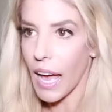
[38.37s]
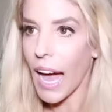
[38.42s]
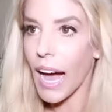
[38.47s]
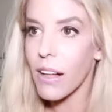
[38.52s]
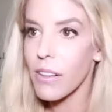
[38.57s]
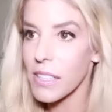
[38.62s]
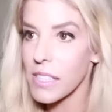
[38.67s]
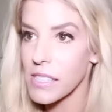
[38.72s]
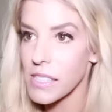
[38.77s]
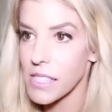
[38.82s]

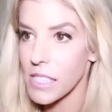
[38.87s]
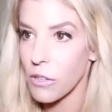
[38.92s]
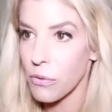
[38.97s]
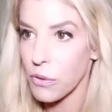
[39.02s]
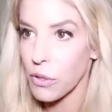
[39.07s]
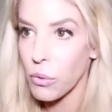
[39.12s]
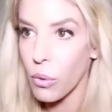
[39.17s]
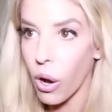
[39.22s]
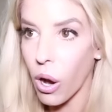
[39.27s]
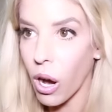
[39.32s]
Alice,
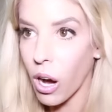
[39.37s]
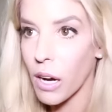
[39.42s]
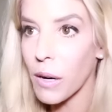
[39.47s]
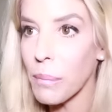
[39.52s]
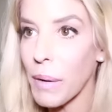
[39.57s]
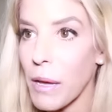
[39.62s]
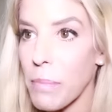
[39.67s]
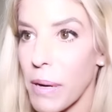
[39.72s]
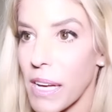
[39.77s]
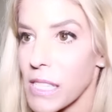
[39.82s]
if you are
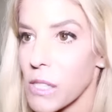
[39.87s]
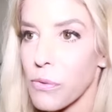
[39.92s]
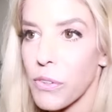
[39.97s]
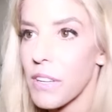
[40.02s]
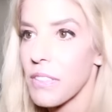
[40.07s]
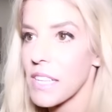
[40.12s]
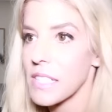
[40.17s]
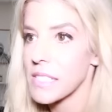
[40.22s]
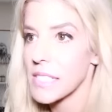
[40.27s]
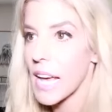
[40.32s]
my best
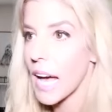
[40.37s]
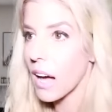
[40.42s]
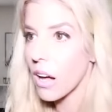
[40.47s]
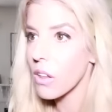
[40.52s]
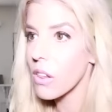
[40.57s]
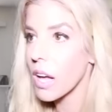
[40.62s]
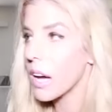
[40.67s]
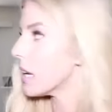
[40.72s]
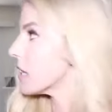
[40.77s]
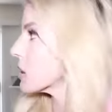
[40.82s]
friend, then
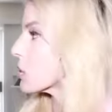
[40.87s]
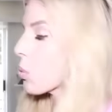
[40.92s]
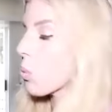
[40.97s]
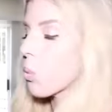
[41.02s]
tell us